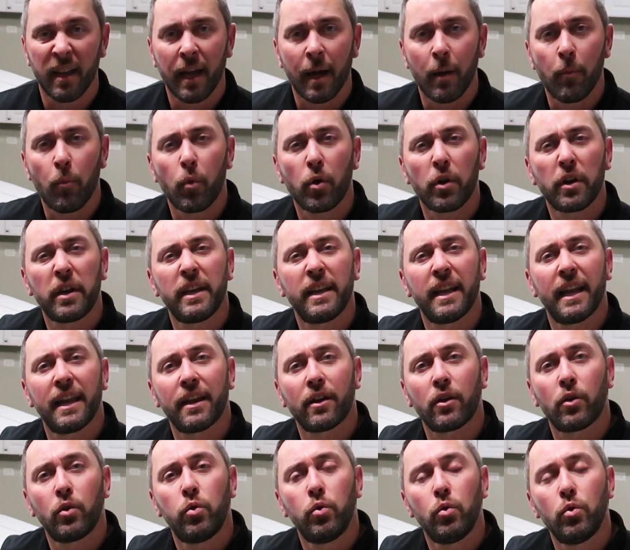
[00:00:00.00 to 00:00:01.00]
I'm working on
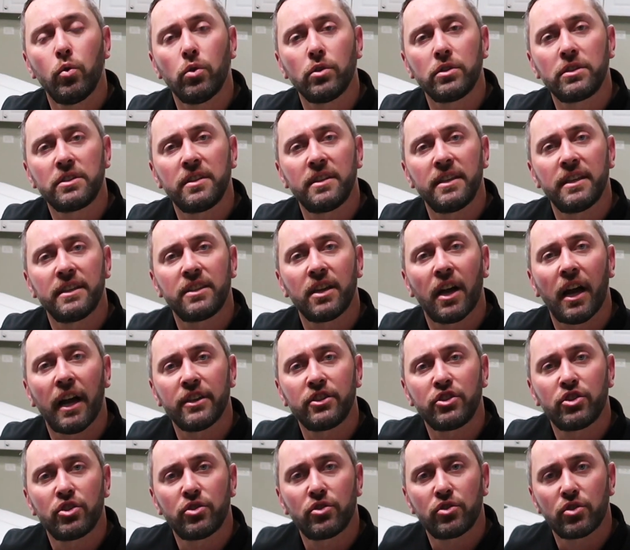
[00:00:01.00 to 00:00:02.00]
a cool to the
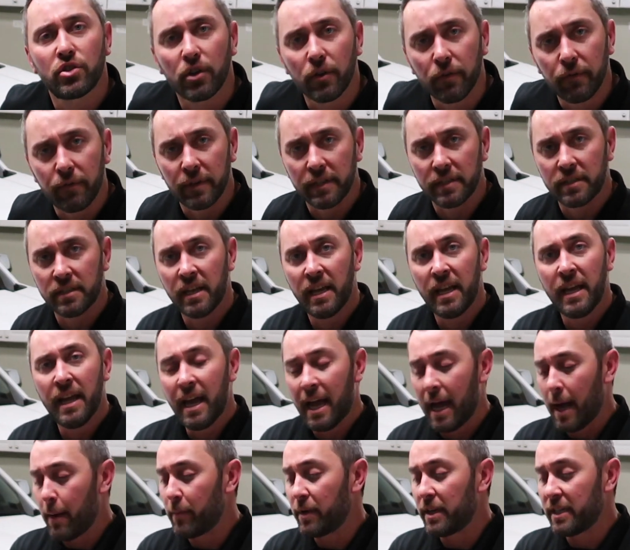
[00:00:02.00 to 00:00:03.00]
touch surface.
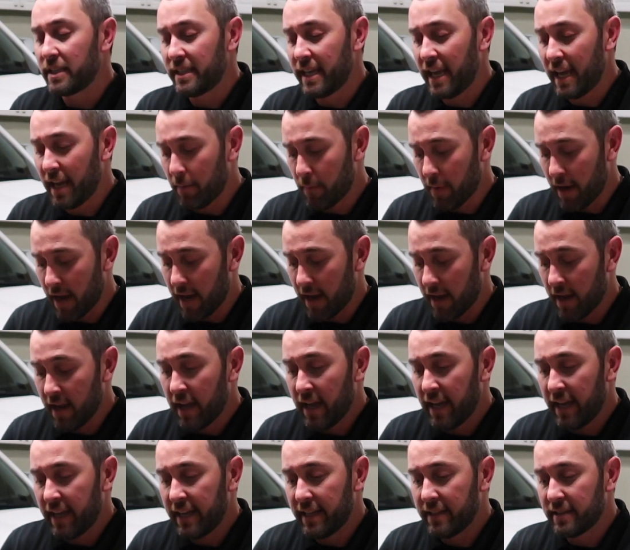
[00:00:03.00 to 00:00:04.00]
I'm going to take my
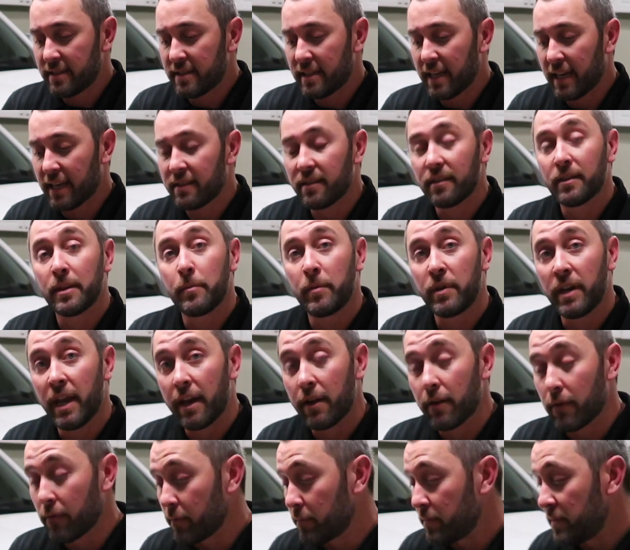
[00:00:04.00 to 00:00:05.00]
insect
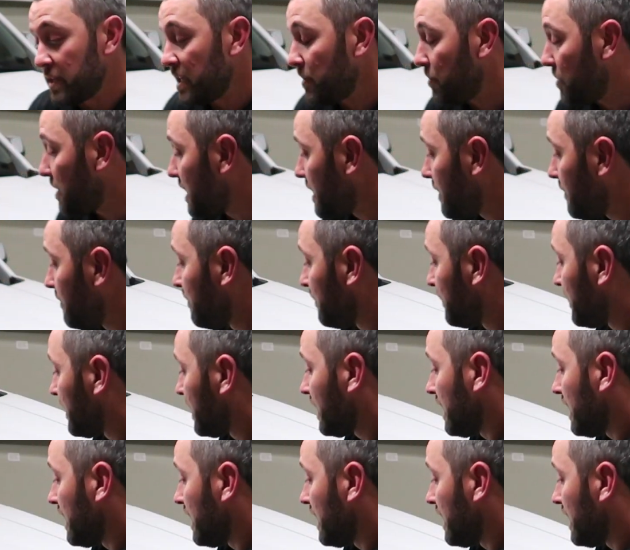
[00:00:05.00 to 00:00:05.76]
eliminator from DP.